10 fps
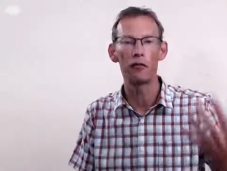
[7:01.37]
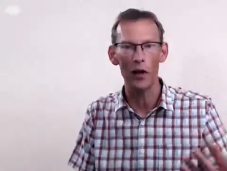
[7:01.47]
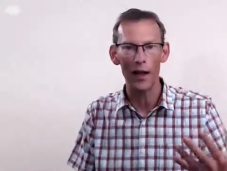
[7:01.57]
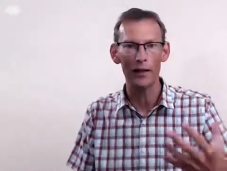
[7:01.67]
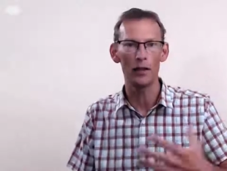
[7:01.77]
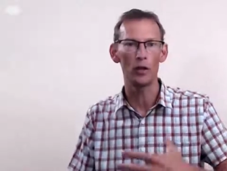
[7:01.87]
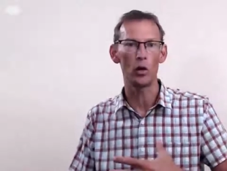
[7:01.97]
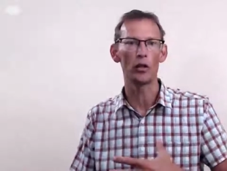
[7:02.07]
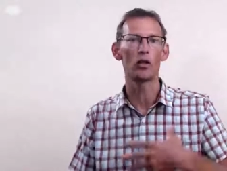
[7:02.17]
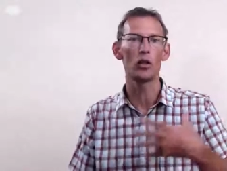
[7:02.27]
value
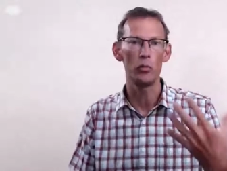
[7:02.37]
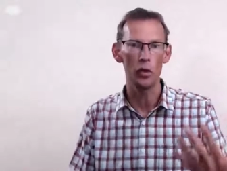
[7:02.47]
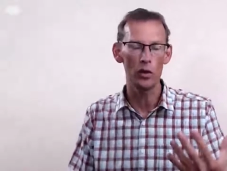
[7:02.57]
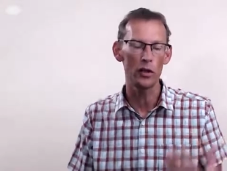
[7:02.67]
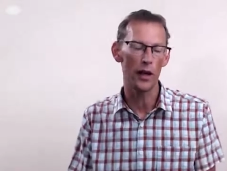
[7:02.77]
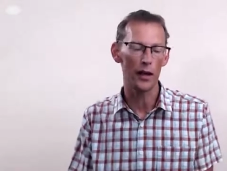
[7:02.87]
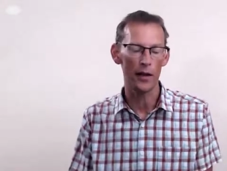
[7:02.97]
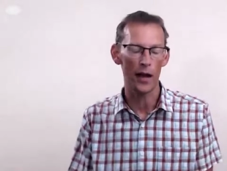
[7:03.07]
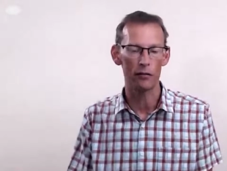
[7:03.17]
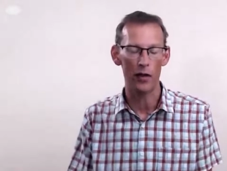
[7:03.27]
and communicate
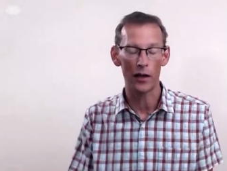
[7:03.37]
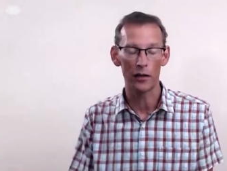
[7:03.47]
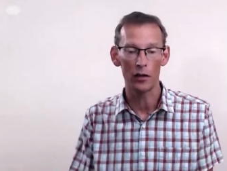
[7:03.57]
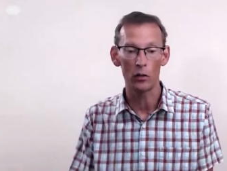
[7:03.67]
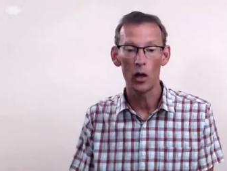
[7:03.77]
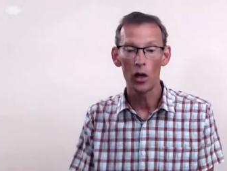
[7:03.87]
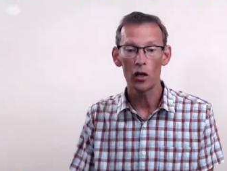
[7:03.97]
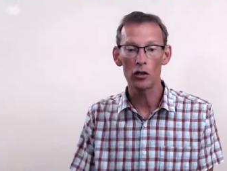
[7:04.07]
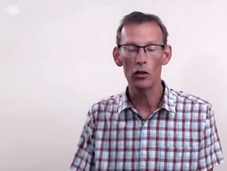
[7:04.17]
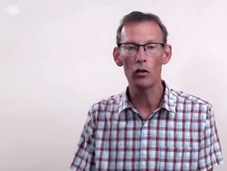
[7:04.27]
that value
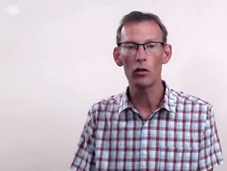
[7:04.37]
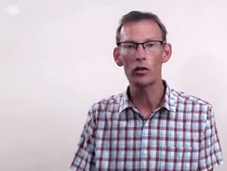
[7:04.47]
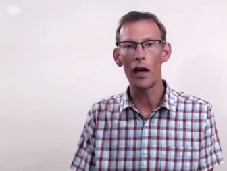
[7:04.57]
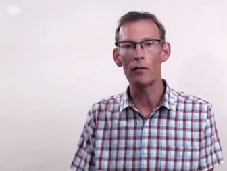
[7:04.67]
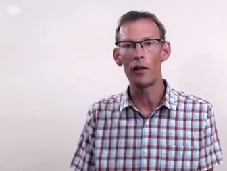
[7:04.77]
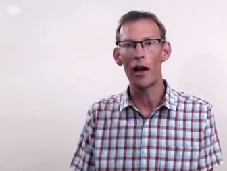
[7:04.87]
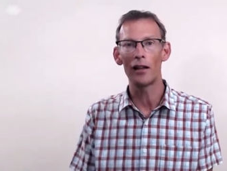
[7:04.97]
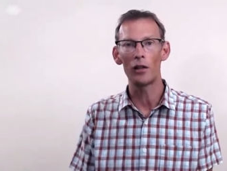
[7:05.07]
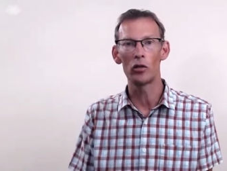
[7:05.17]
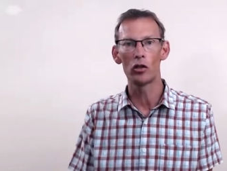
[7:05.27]
and as long as that
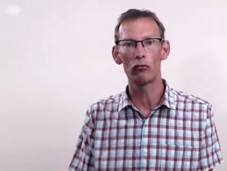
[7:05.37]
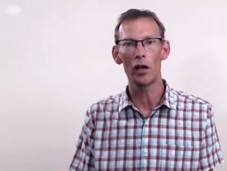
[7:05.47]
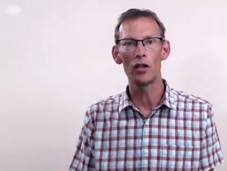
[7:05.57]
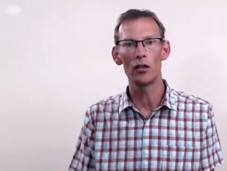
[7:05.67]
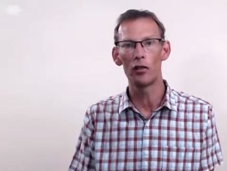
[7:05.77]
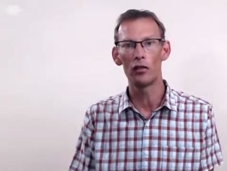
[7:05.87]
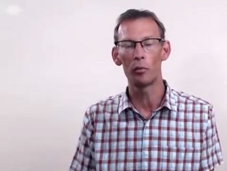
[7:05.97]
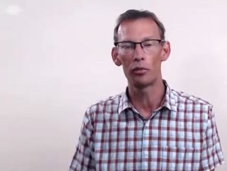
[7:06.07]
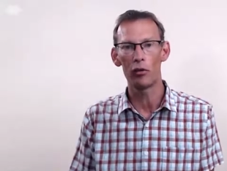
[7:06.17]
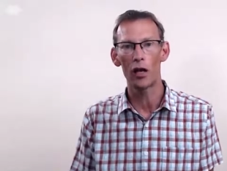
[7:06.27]
value is greater than the
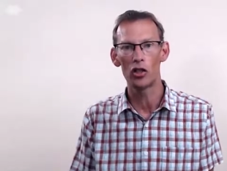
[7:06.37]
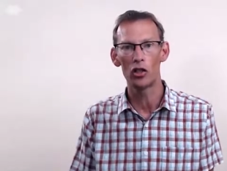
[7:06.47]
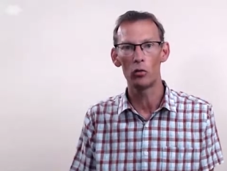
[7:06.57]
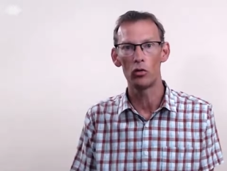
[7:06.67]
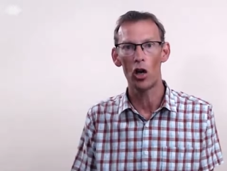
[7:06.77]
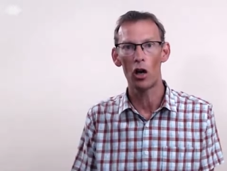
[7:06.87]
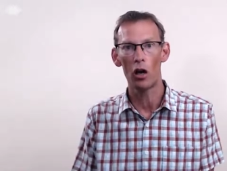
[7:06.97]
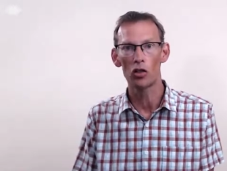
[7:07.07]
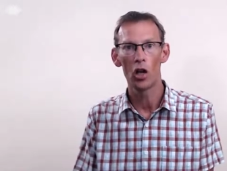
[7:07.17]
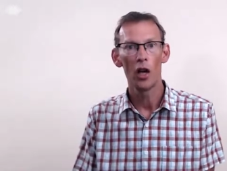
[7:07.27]
price you
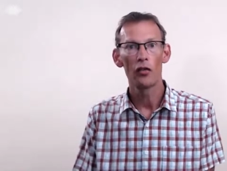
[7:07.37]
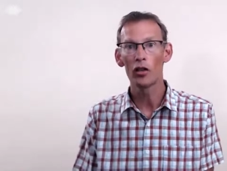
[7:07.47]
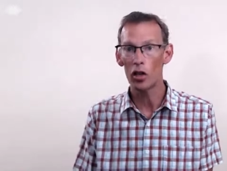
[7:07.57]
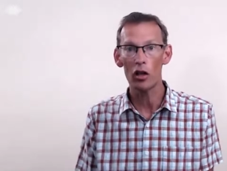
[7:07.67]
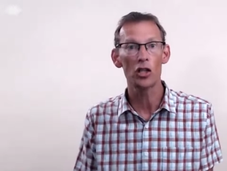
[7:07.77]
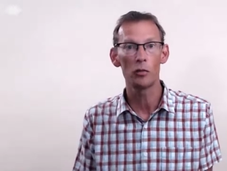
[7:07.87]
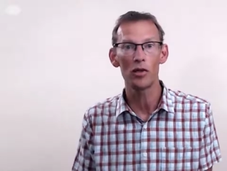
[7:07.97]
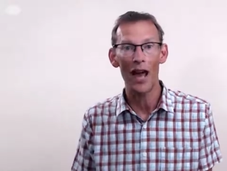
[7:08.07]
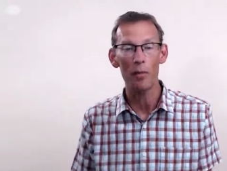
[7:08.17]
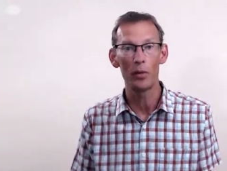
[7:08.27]
charge the customer's
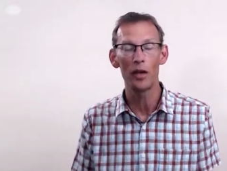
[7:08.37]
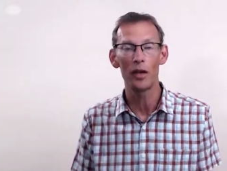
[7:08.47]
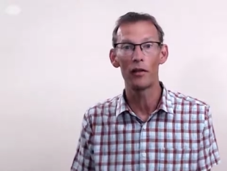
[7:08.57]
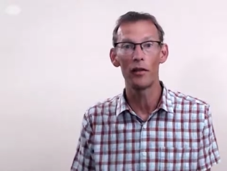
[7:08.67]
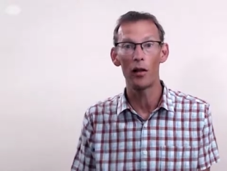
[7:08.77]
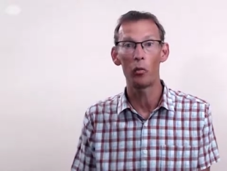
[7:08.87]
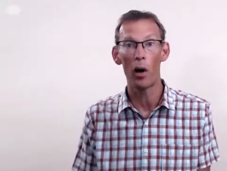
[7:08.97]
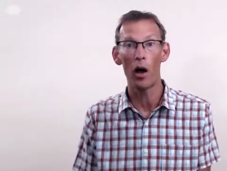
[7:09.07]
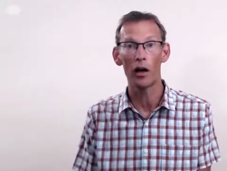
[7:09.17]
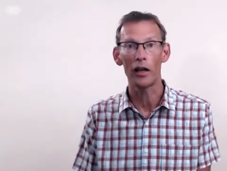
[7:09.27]
happy and they'll
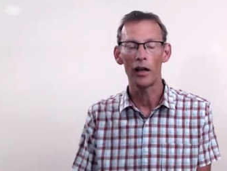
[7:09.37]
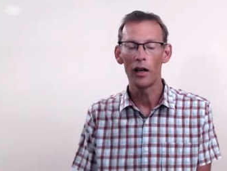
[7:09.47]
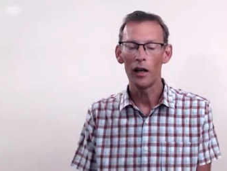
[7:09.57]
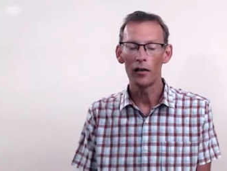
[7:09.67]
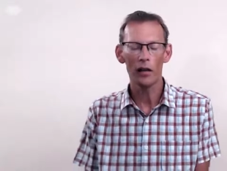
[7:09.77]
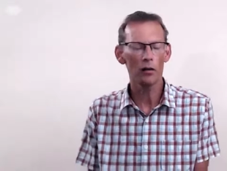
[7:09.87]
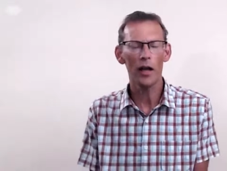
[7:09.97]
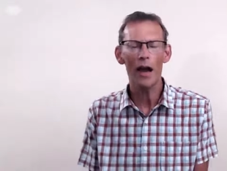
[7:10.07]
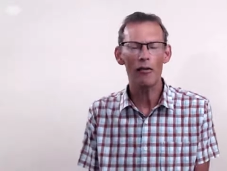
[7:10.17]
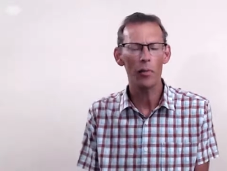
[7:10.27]
buy they don't
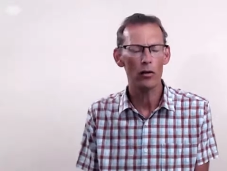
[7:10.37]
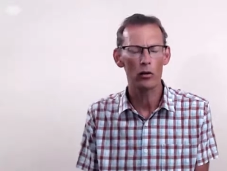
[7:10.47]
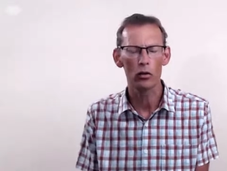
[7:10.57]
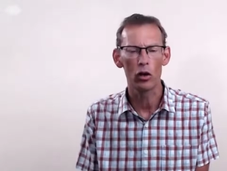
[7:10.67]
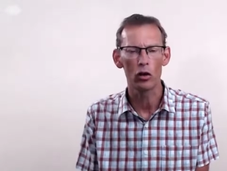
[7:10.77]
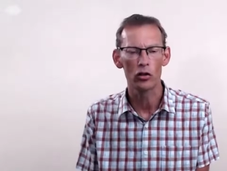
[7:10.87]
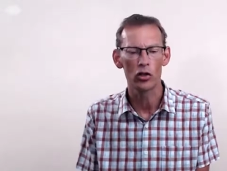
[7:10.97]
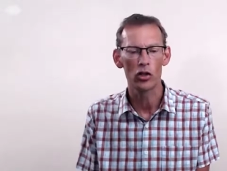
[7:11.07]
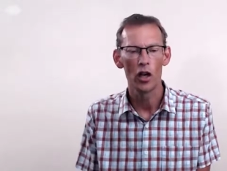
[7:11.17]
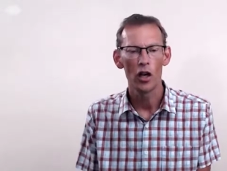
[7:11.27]
care about your
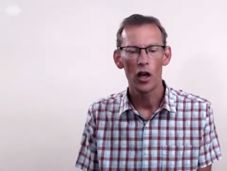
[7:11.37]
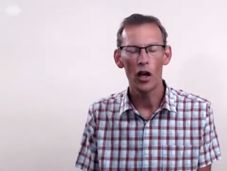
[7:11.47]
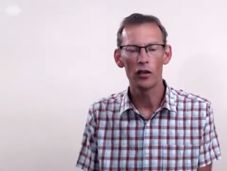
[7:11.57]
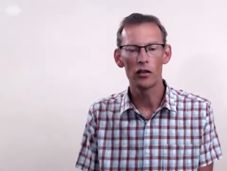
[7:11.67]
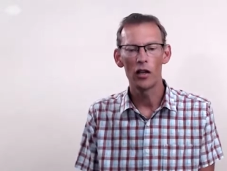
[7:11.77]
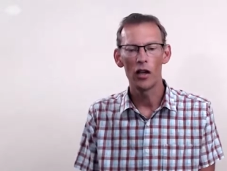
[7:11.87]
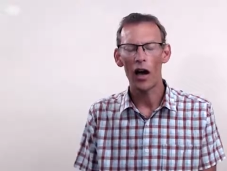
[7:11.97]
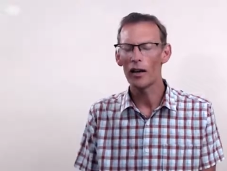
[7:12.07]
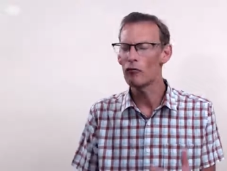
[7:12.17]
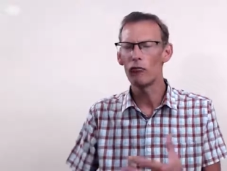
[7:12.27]
costs and
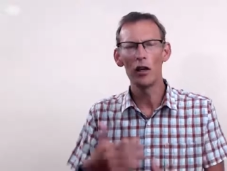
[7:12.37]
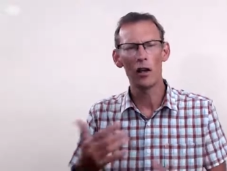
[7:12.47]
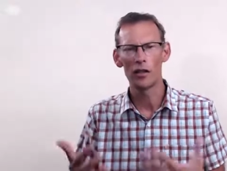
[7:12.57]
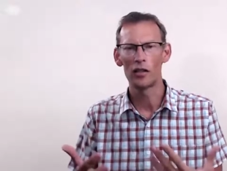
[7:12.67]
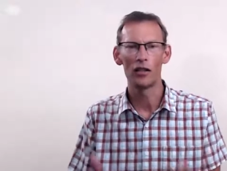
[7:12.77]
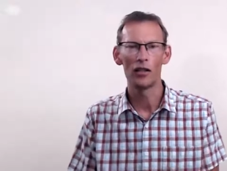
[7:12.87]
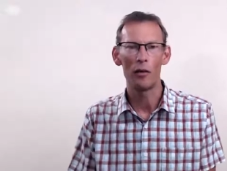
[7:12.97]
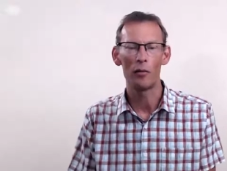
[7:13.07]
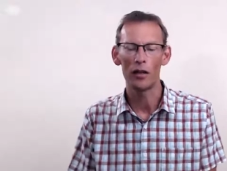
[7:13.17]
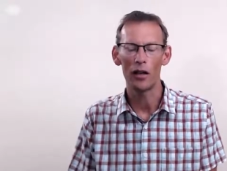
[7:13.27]
i didn't realize this at the
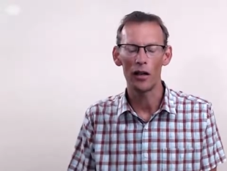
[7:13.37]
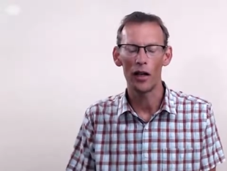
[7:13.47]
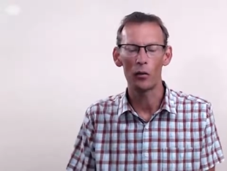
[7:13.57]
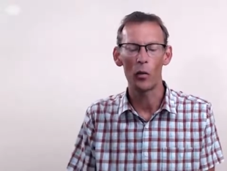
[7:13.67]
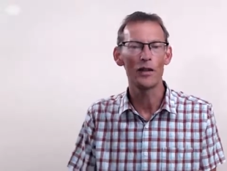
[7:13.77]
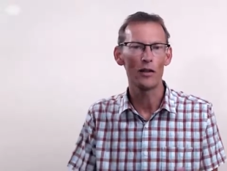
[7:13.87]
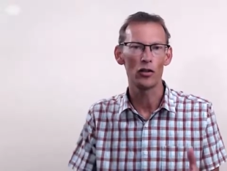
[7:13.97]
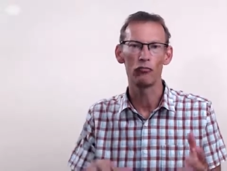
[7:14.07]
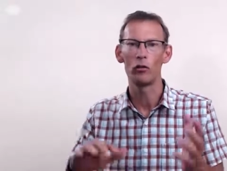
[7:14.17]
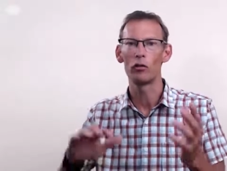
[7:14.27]
time i, I went down
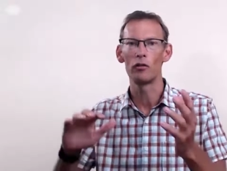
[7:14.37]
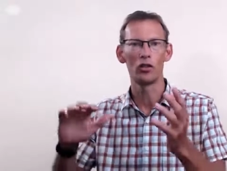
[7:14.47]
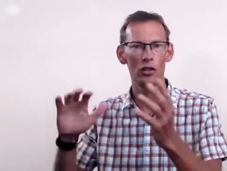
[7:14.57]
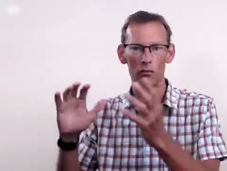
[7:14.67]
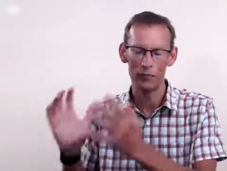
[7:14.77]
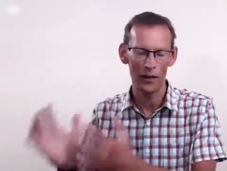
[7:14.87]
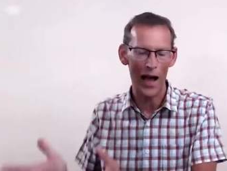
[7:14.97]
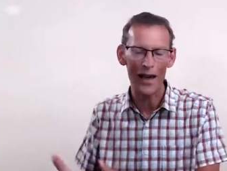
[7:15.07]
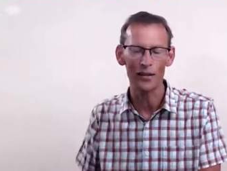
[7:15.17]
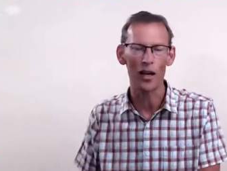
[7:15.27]
this route of just
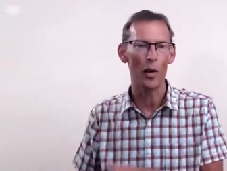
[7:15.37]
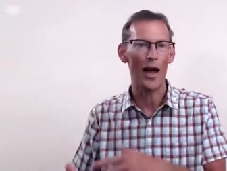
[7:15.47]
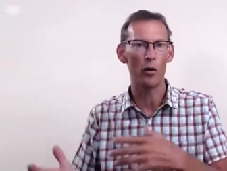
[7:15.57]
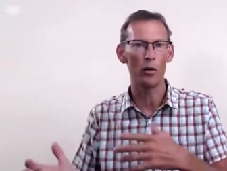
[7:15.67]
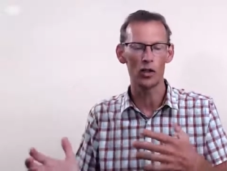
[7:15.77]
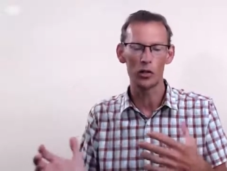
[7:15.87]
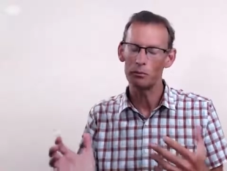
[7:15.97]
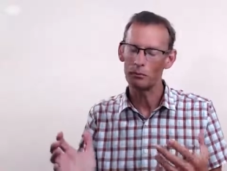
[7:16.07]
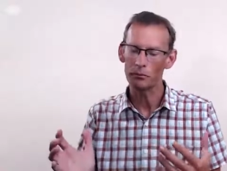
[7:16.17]
adding up hours